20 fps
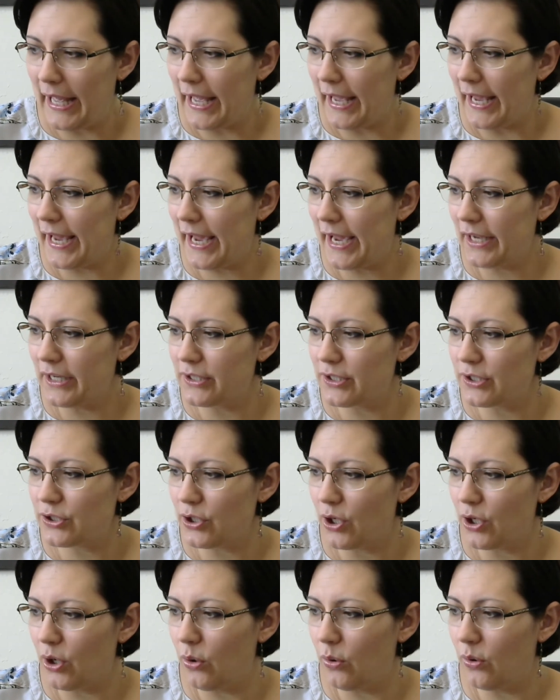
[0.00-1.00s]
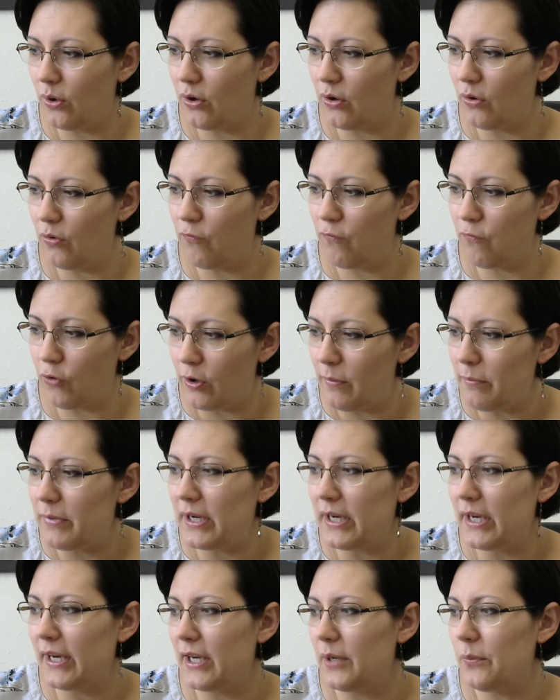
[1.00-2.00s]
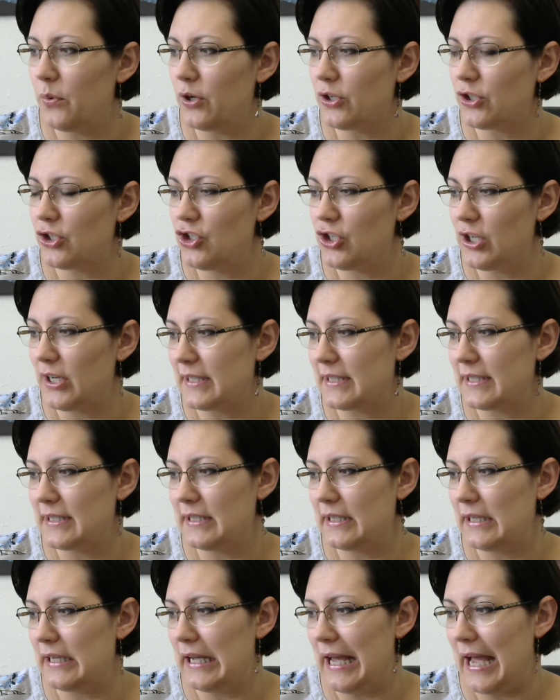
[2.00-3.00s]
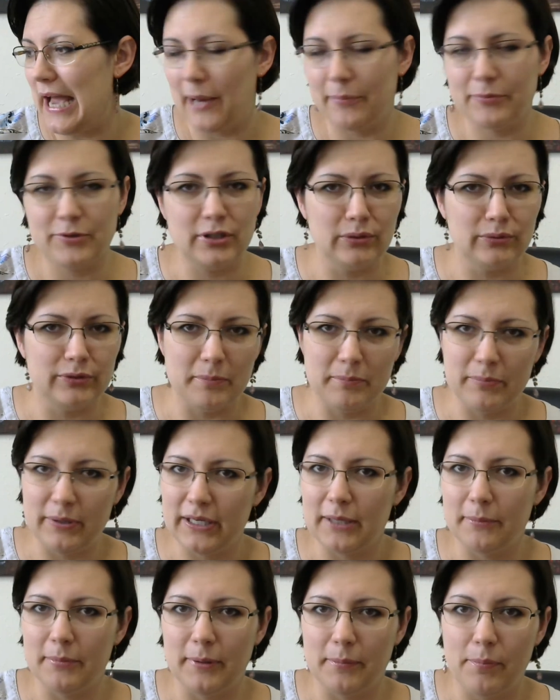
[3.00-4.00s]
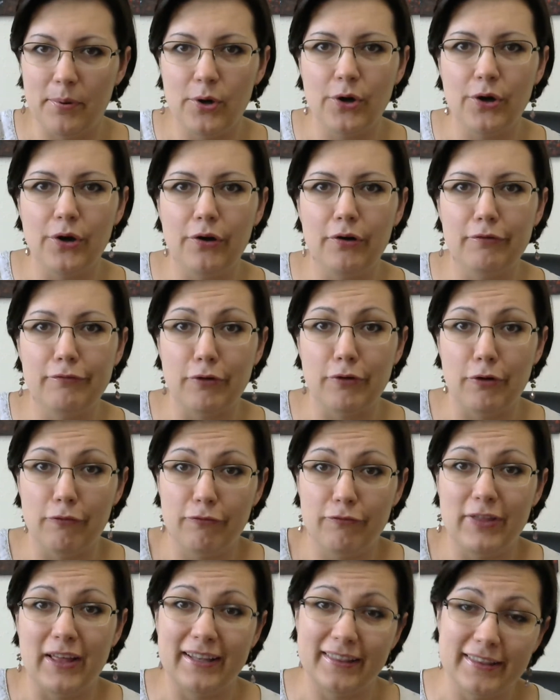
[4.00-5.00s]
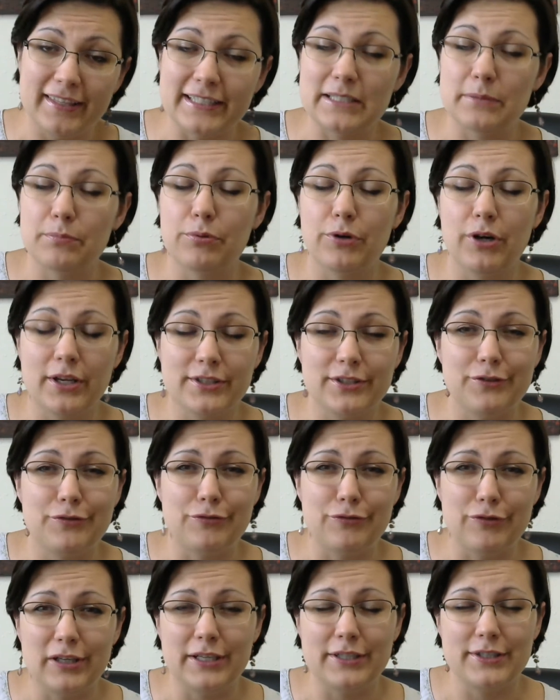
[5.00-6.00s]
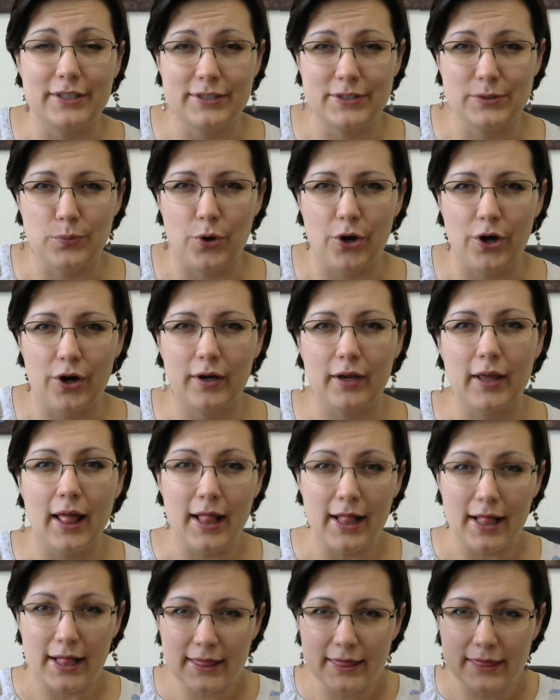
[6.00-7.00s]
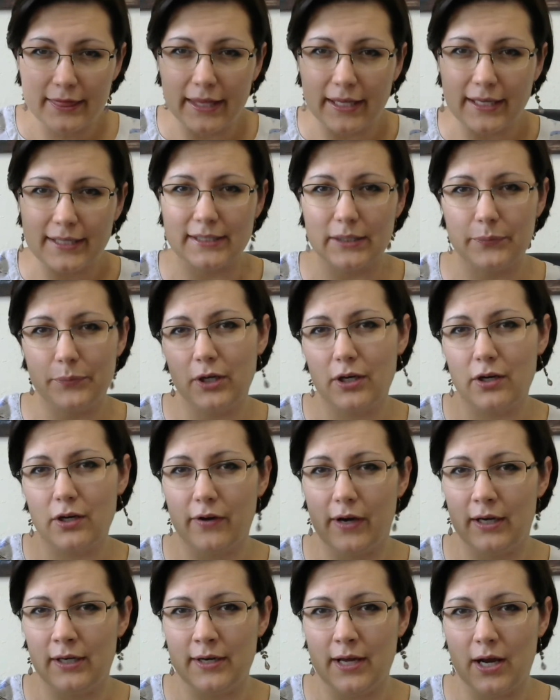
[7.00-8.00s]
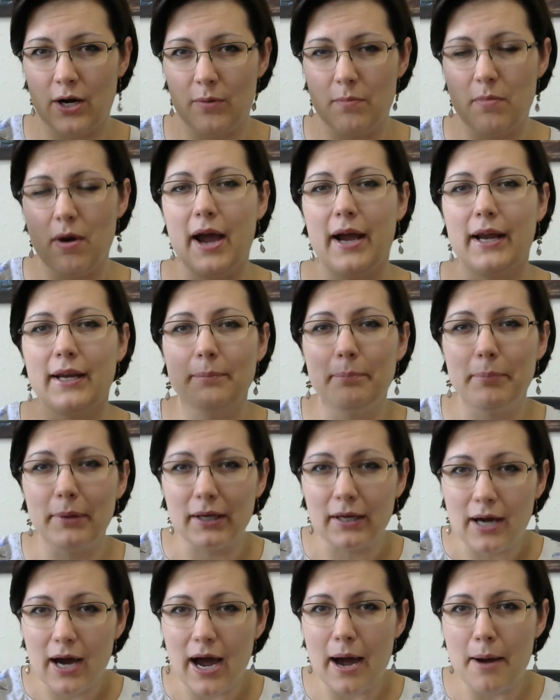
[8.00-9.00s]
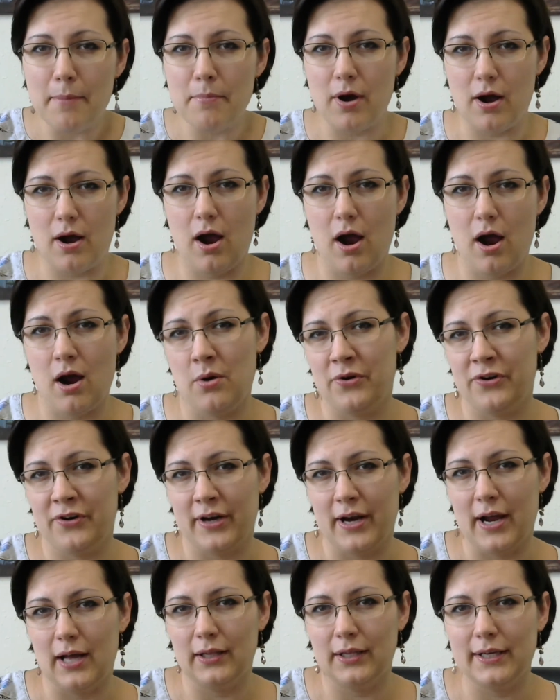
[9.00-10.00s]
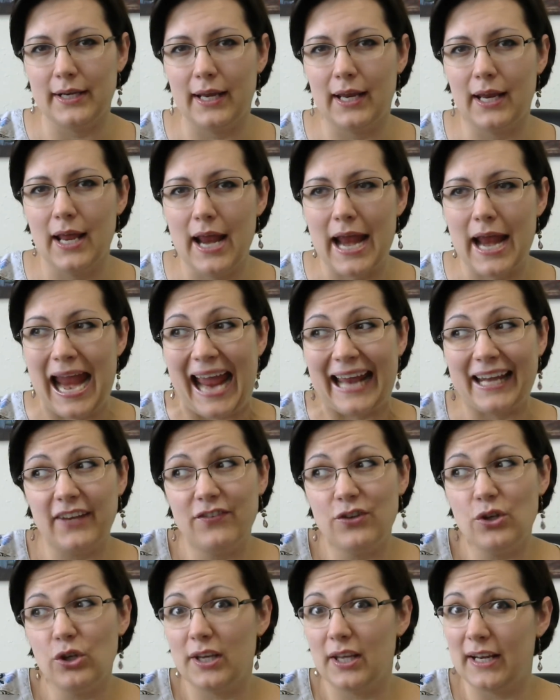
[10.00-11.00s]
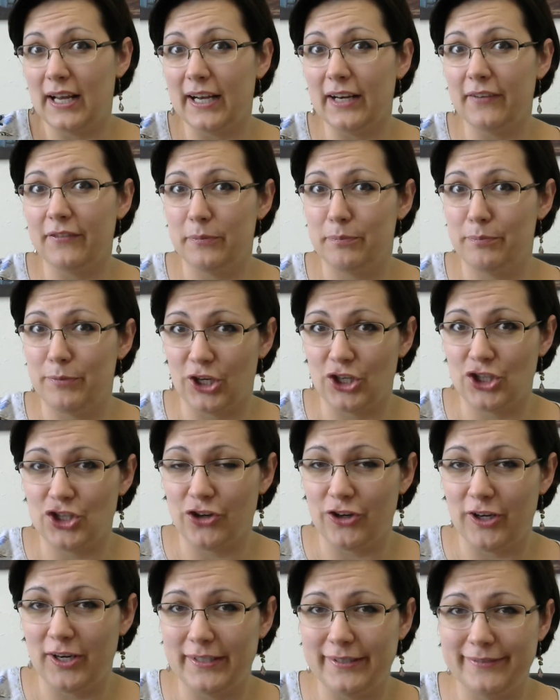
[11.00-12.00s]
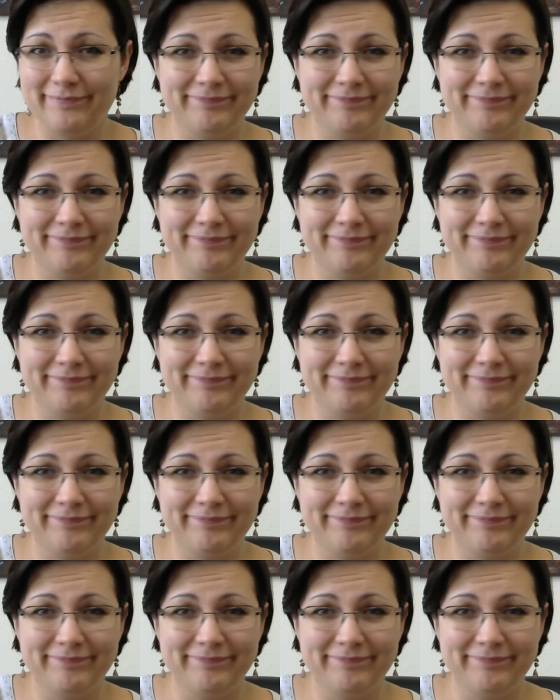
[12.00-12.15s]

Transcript: And so for me, it was just absolute impeccable proof of that this process really does work. Things that we create in our mind become our reality. And if you cannot even picture it,